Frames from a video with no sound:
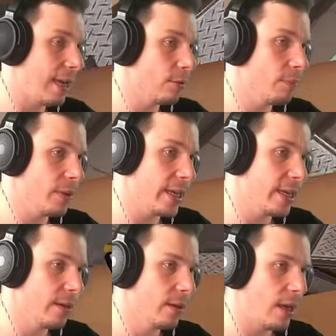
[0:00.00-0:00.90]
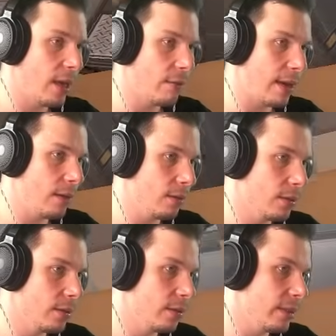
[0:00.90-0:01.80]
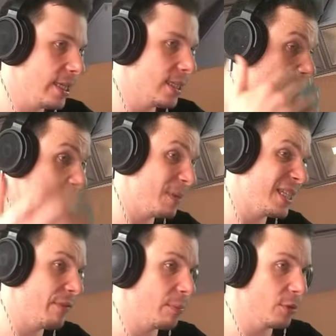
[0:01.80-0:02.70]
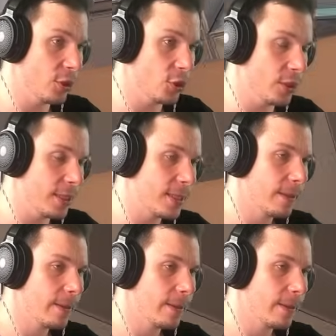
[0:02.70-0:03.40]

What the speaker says: to play around these specific positions.